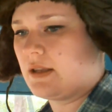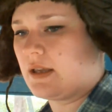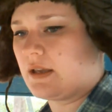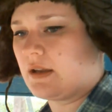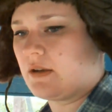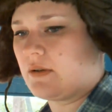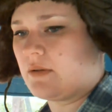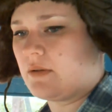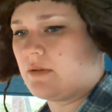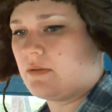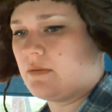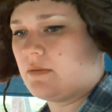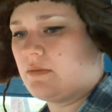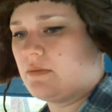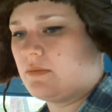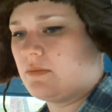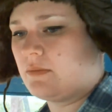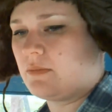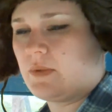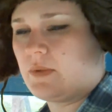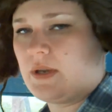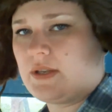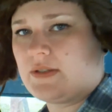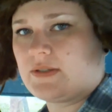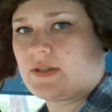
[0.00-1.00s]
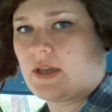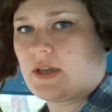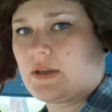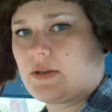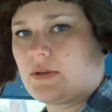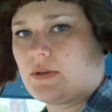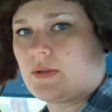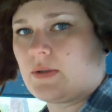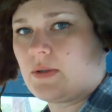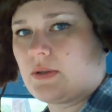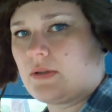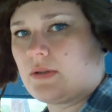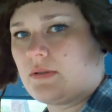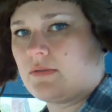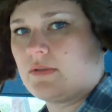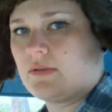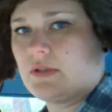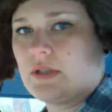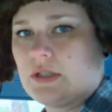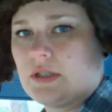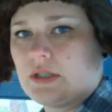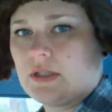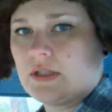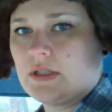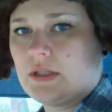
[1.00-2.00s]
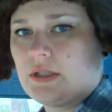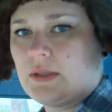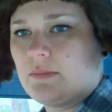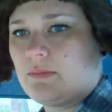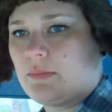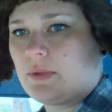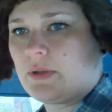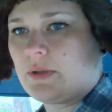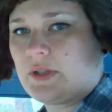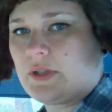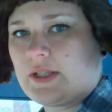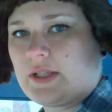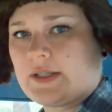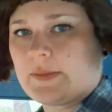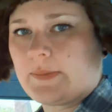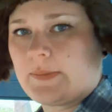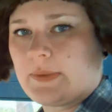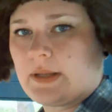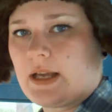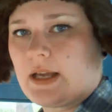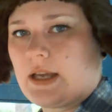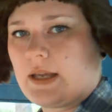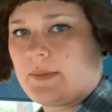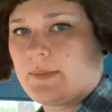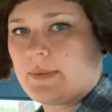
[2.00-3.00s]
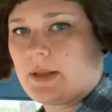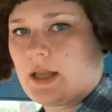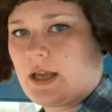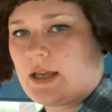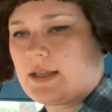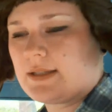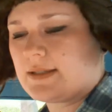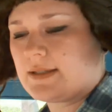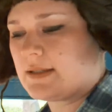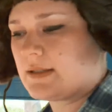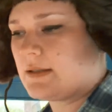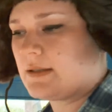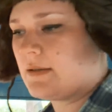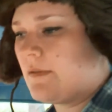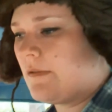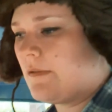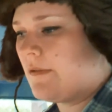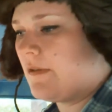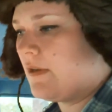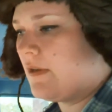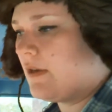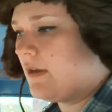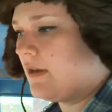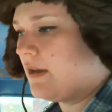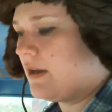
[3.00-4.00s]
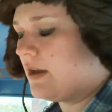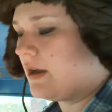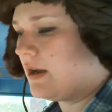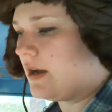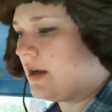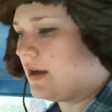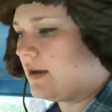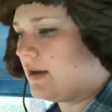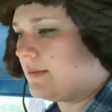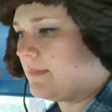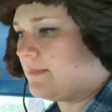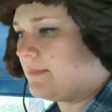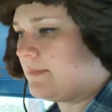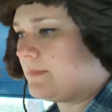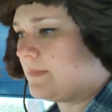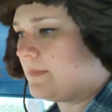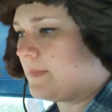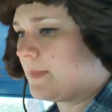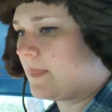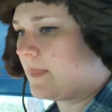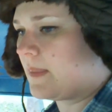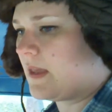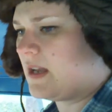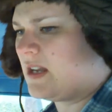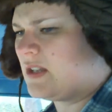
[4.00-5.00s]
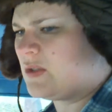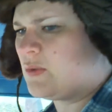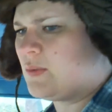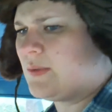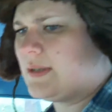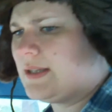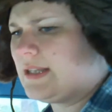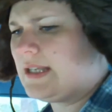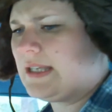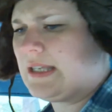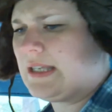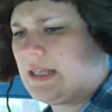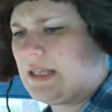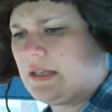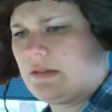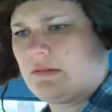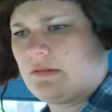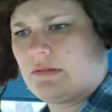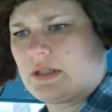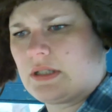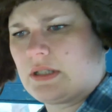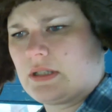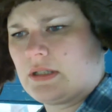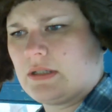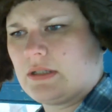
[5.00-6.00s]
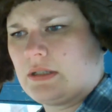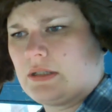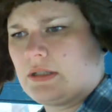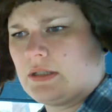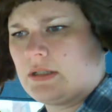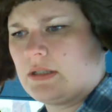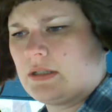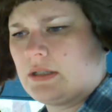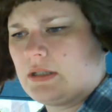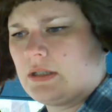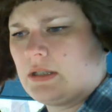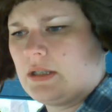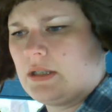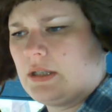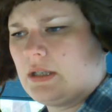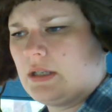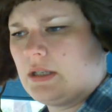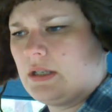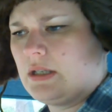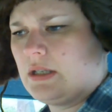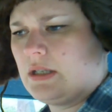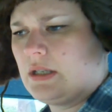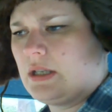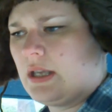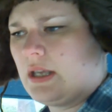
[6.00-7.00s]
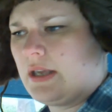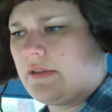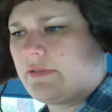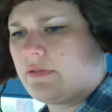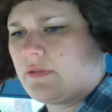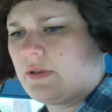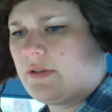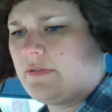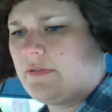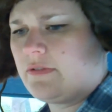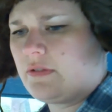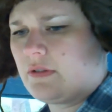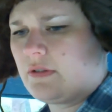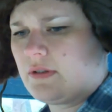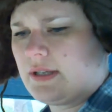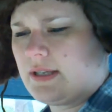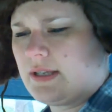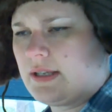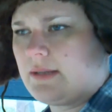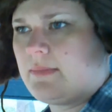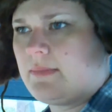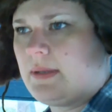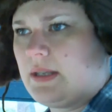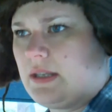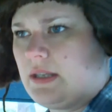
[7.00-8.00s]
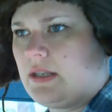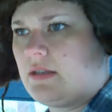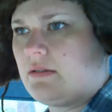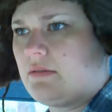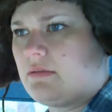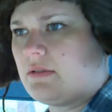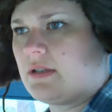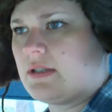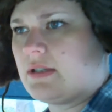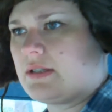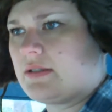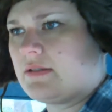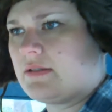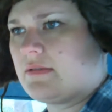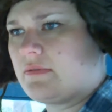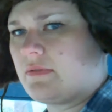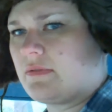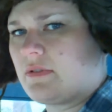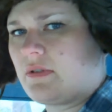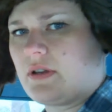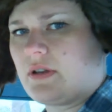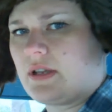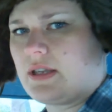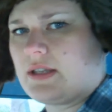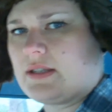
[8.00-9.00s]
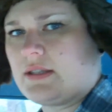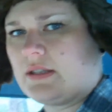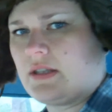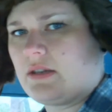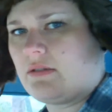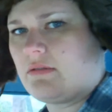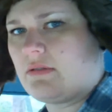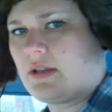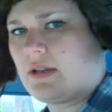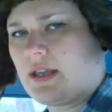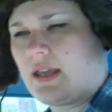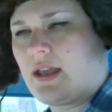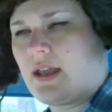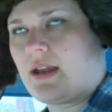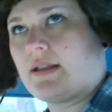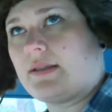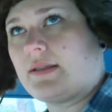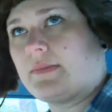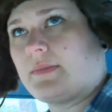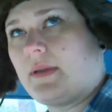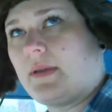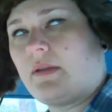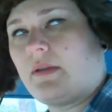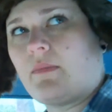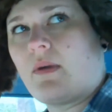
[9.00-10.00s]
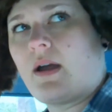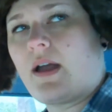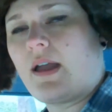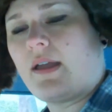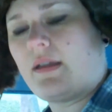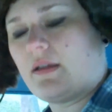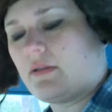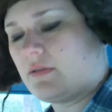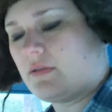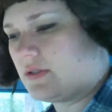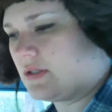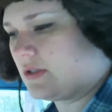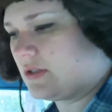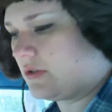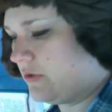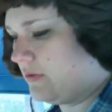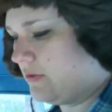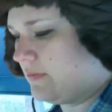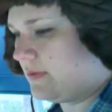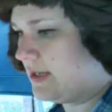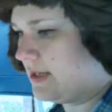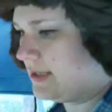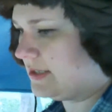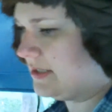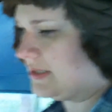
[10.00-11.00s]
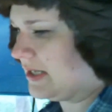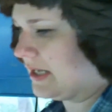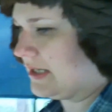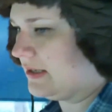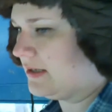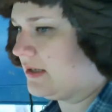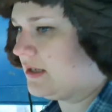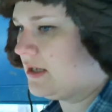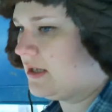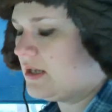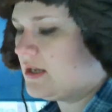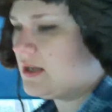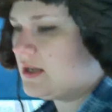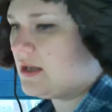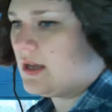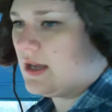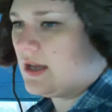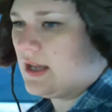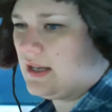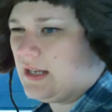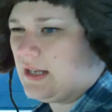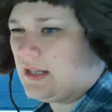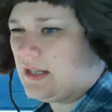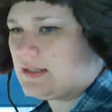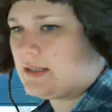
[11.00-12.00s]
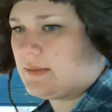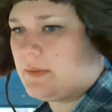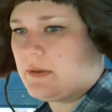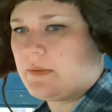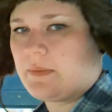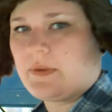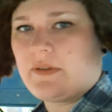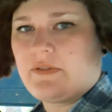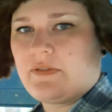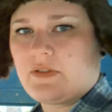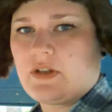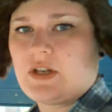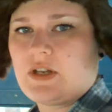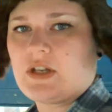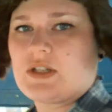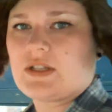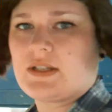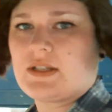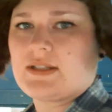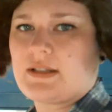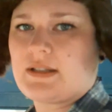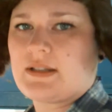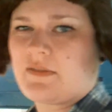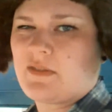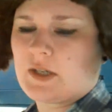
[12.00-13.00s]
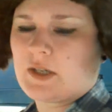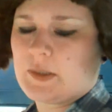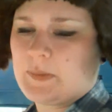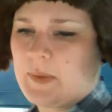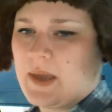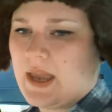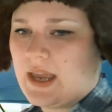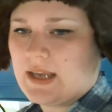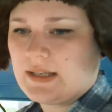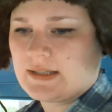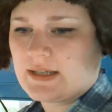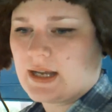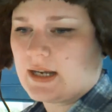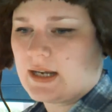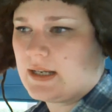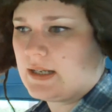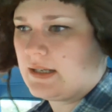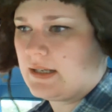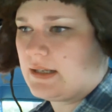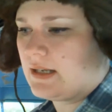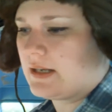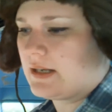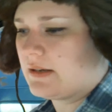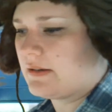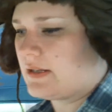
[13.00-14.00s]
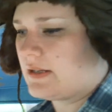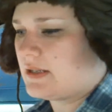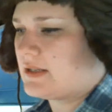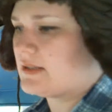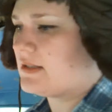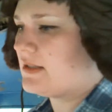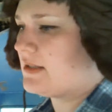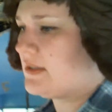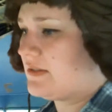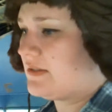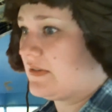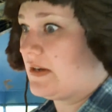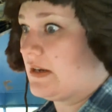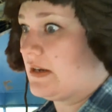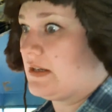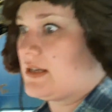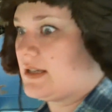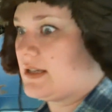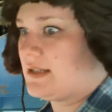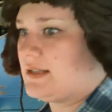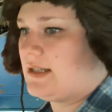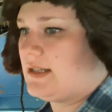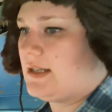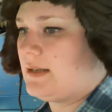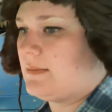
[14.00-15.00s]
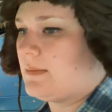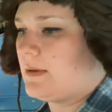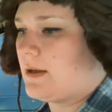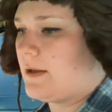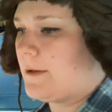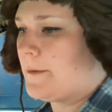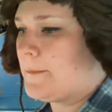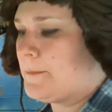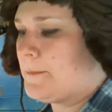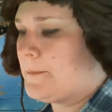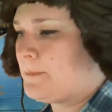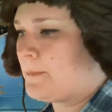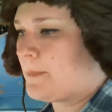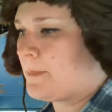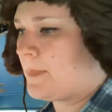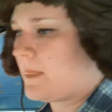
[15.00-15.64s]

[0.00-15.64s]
like a recycle building supply place. And it's really cute. If wood flooring can be cute, this flooring is cute. I can't explain why. I'll show you when it's done. It needs to be refinished and stuff. There's paint on it in areas and it's very dusty, but